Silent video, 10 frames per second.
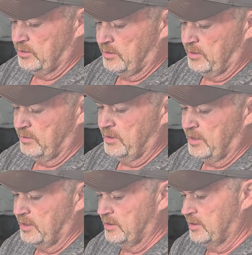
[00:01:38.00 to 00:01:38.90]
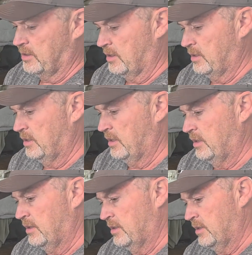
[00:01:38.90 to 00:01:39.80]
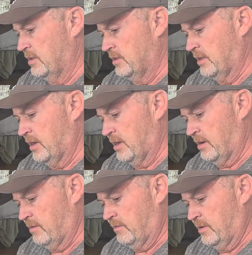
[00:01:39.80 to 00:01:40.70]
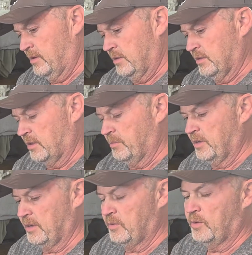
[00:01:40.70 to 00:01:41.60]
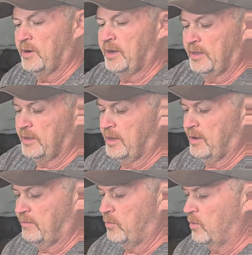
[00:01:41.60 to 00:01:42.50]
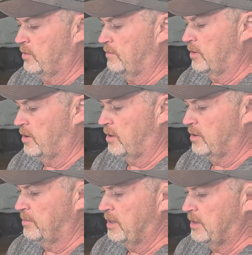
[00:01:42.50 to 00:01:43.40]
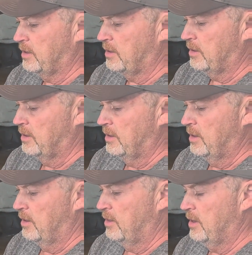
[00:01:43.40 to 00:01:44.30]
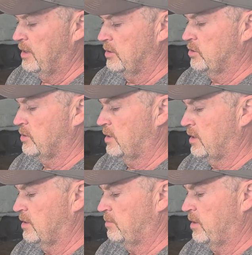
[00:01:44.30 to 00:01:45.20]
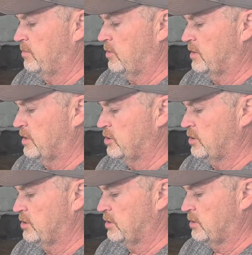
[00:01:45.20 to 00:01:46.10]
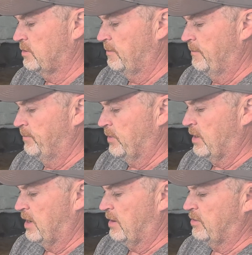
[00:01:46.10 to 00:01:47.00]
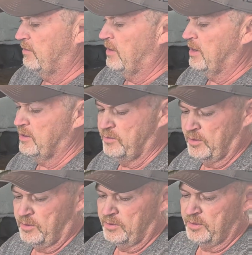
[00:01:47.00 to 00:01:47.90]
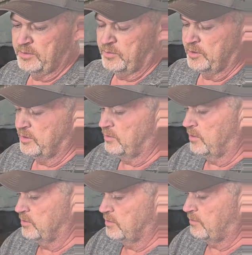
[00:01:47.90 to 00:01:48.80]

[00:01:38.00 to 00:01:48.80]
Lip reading: So I realized that I need to have something where I can have more of an automated thing so that I can pay more attention to not having to fly the drone and where the drone's